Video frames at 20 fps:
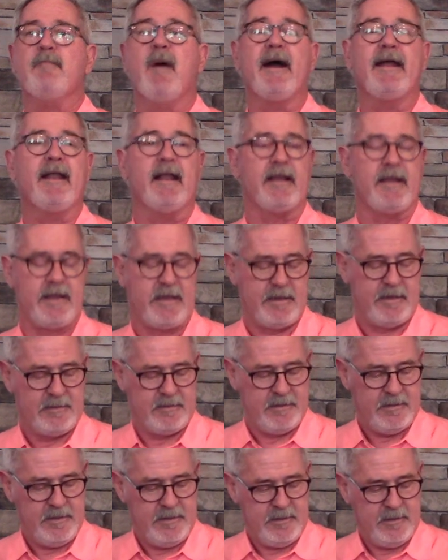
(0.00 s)
mightily.
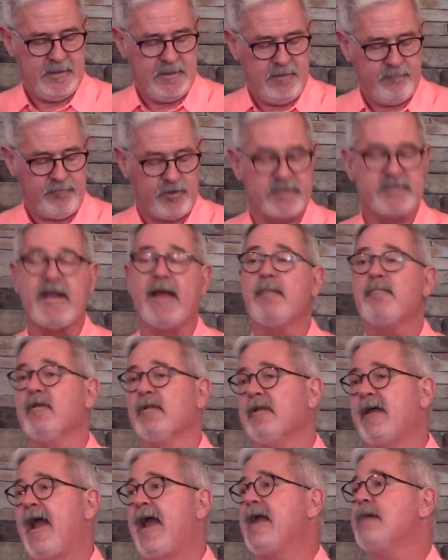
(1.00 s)
For
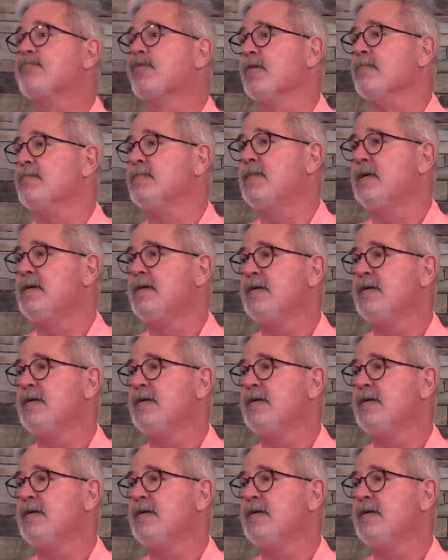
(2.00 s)
example, Abram,